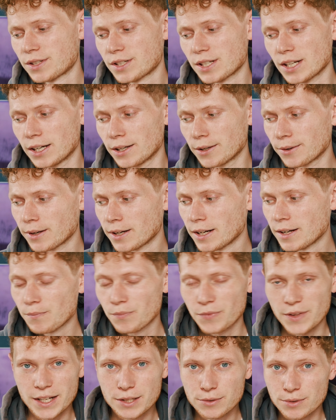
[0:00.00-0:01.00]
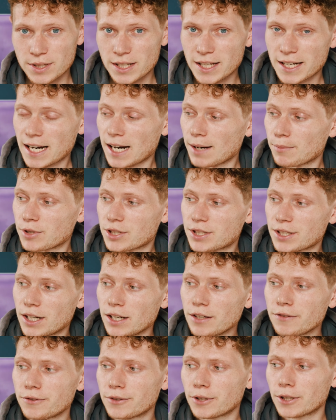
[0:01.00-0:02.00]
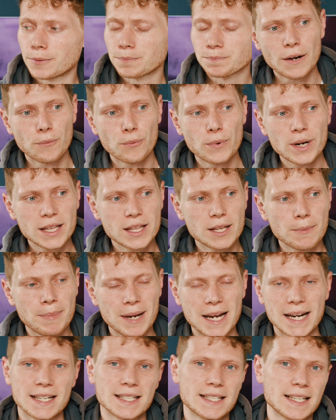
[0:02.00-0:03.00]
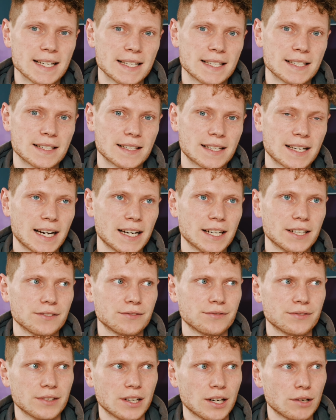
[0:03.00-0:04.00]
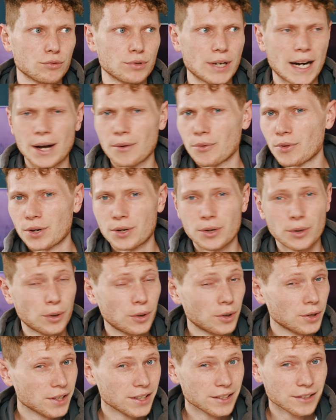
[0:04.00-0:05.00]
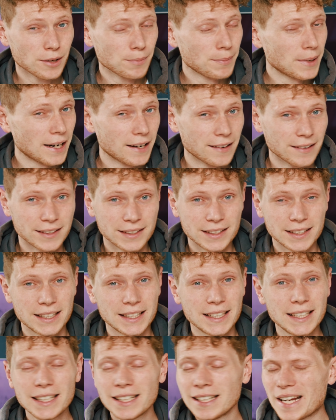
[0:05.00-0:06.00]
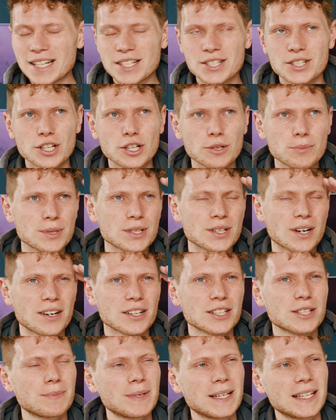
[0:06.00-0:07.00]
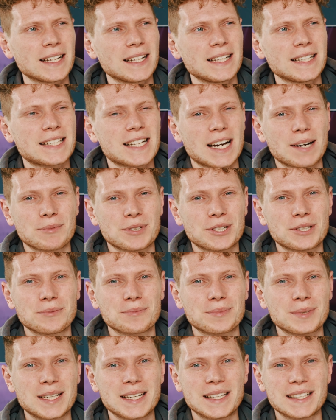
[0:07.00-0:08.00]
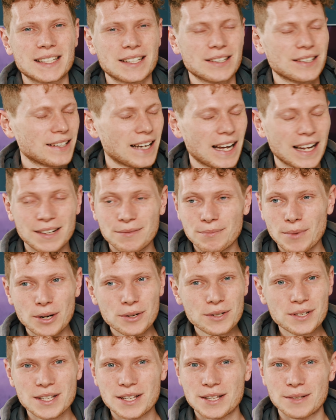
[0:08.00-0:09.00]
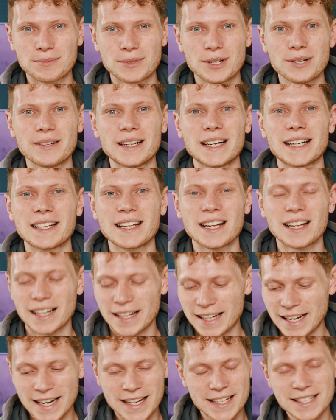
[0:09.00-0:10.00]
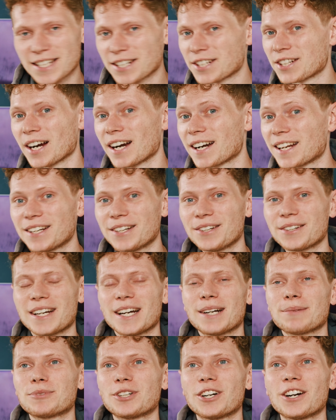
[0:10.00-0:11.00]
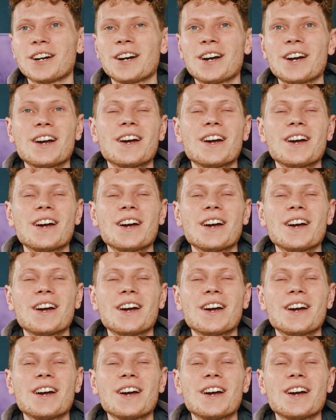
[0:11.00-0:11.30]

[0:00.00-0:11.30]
so this was the camera to go for. And with the PYXIS kind of around the corner apparently, it's so bizarre to me that these camera companies, and most of them do it, they're like, here's the shiny new camera,